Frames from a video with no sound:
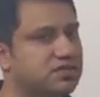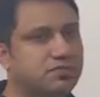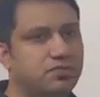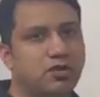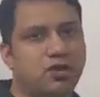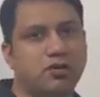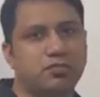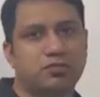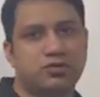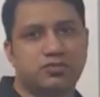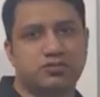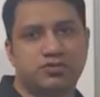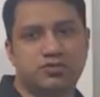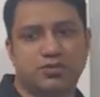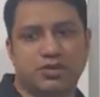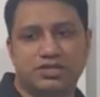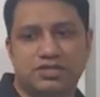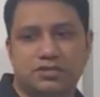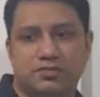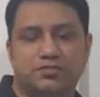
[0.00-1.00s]
problems,
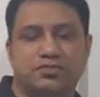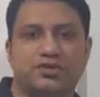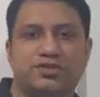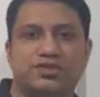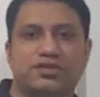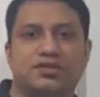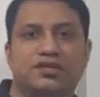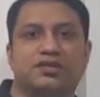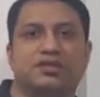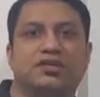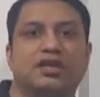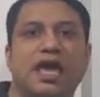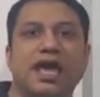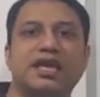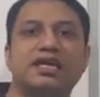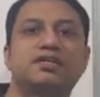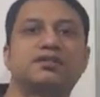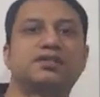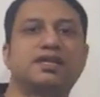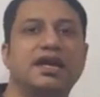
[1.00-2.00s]
once a person
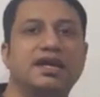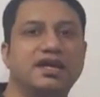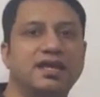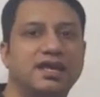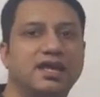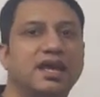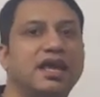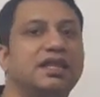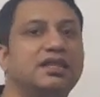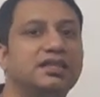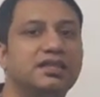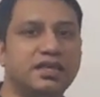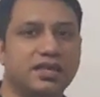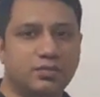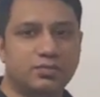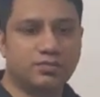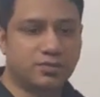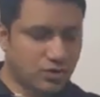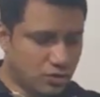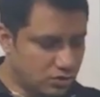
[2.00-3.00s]
likes getting healthy,
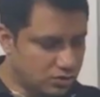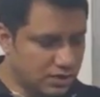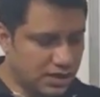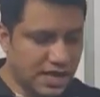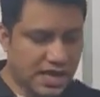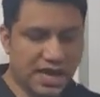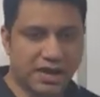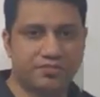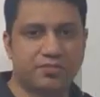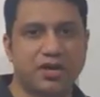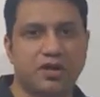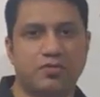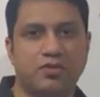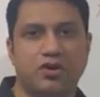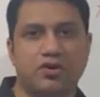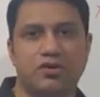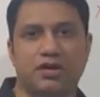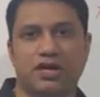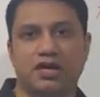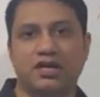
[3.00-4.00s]
they're happy
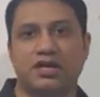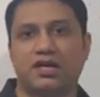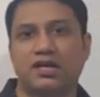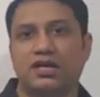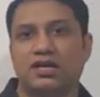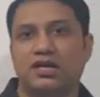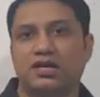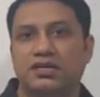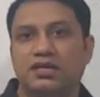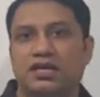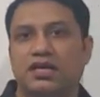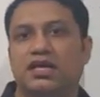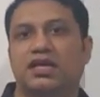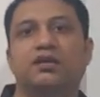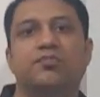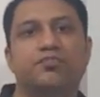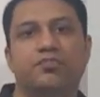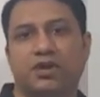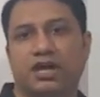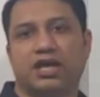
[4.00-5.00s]
about it, they
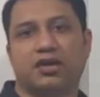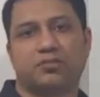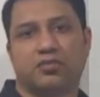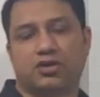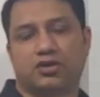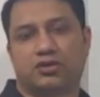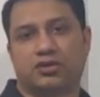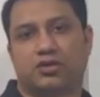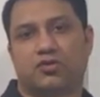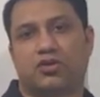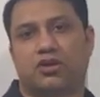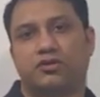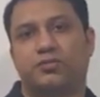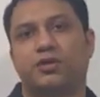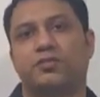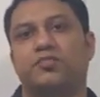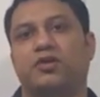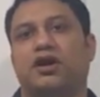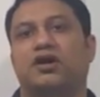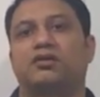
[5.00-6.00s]
keep paying because they want to
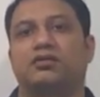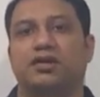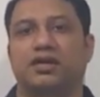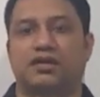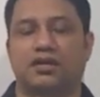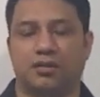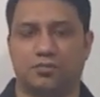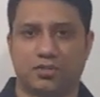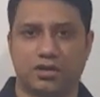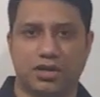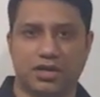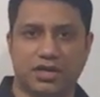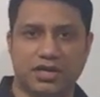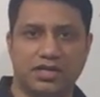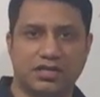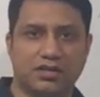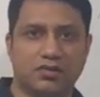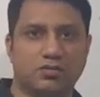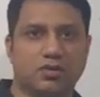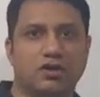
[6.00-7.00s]
be part of that community.
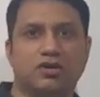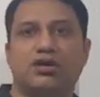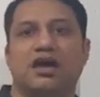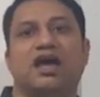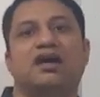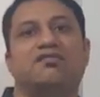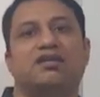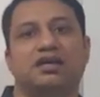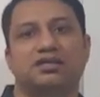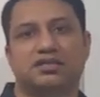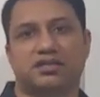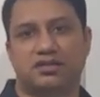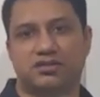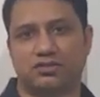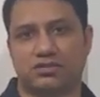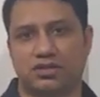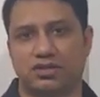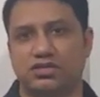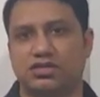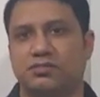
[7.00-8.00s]
They want to have access
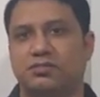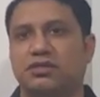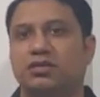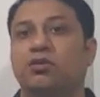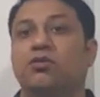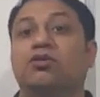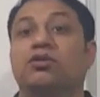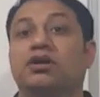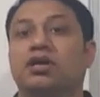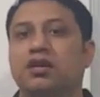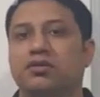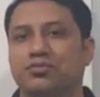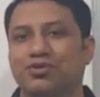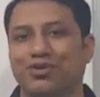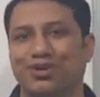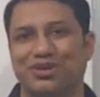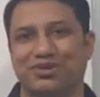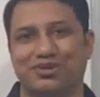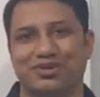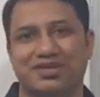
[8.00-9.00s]
to the gym, and they want to keep
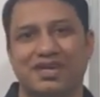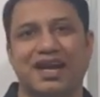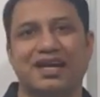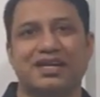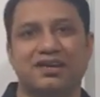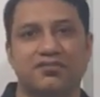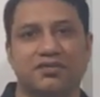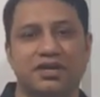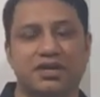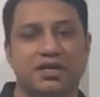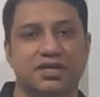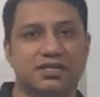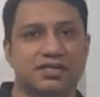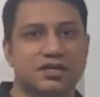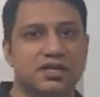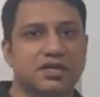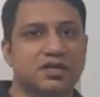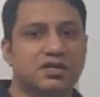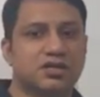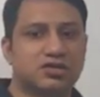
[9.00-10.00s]
doing those activities.
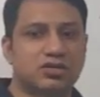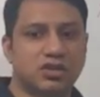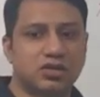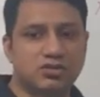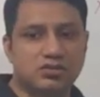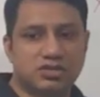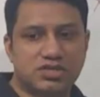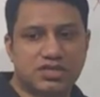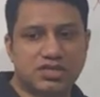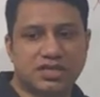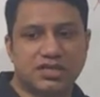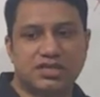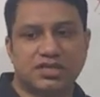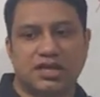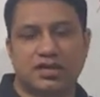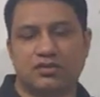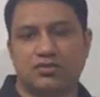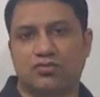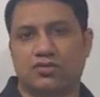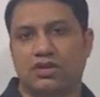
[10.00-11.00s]
So you'll see
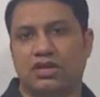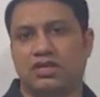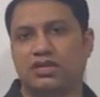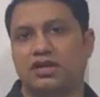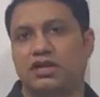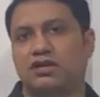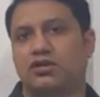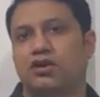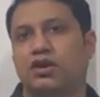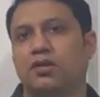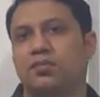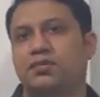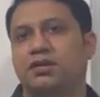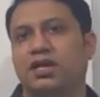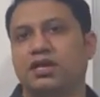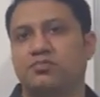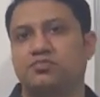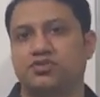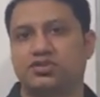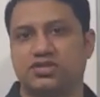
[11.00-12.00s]
that only their top
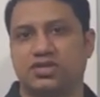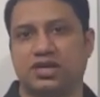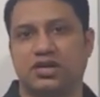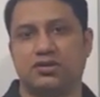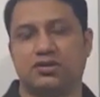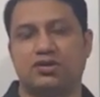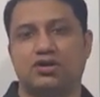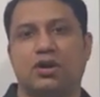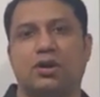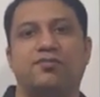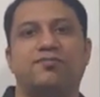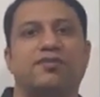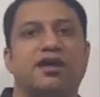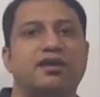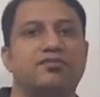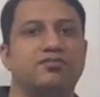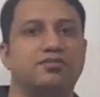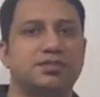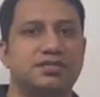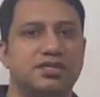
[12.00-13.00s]
10% or top
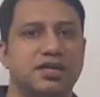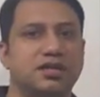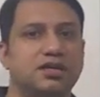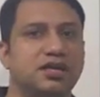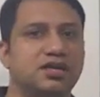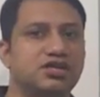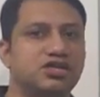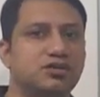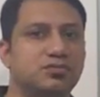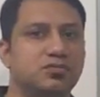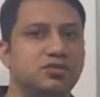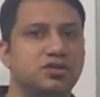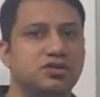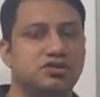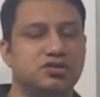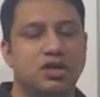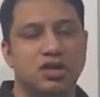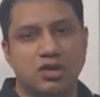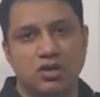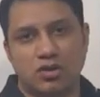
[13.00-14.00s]
5%
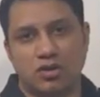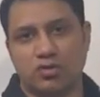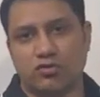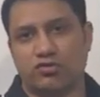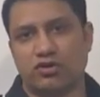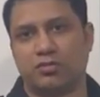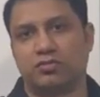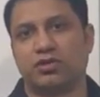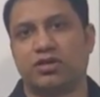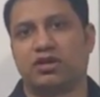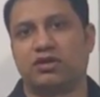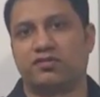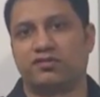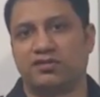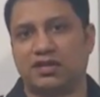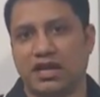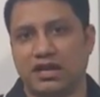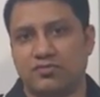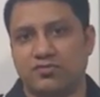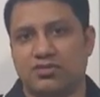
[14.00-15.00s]
customers over a period of
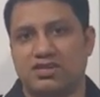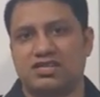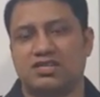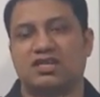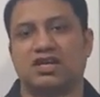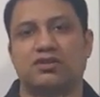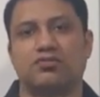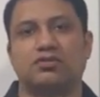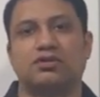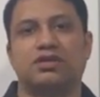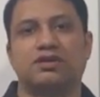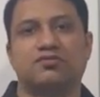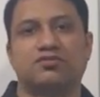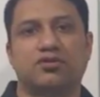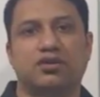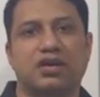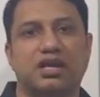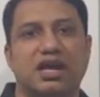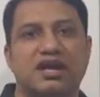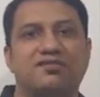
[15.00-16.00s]
time will stick with them
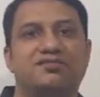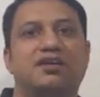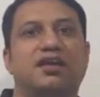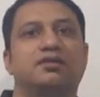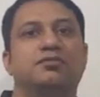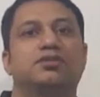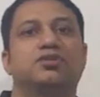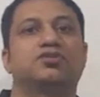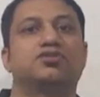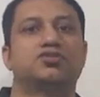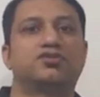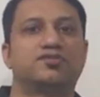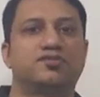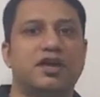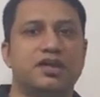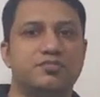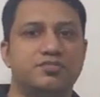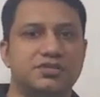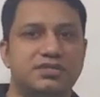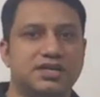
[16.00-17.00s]
for a lifetime, and those
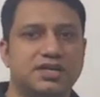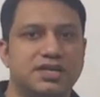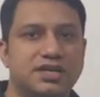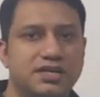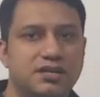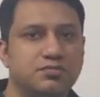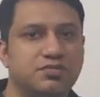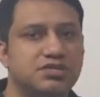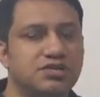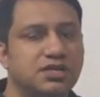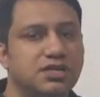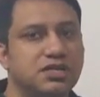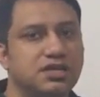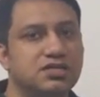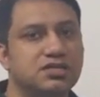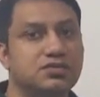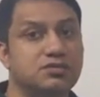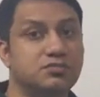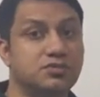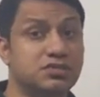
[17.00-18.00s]
5%, 10%
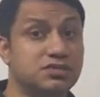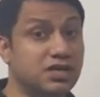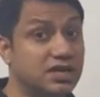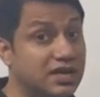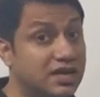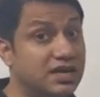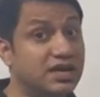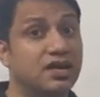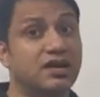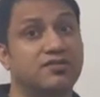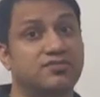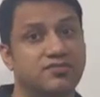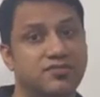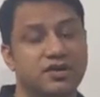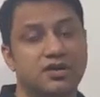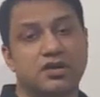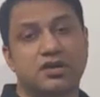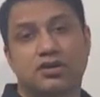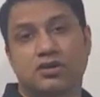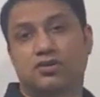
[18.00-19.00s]
customers are enough
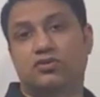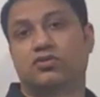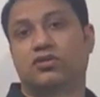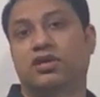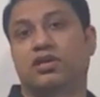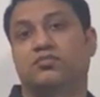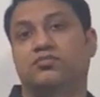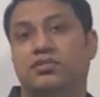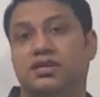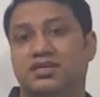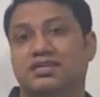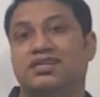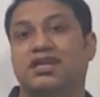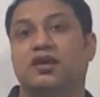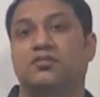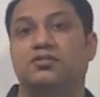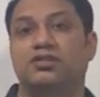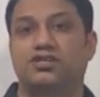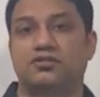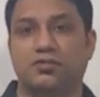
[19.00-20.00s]
to keep the
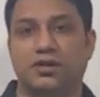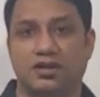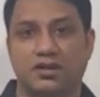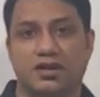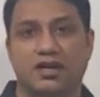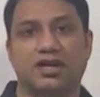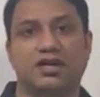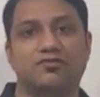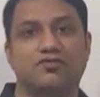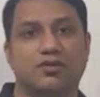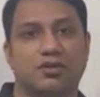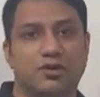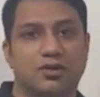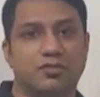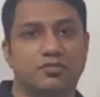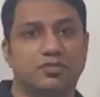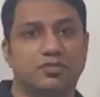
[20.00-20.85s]
establishment running for long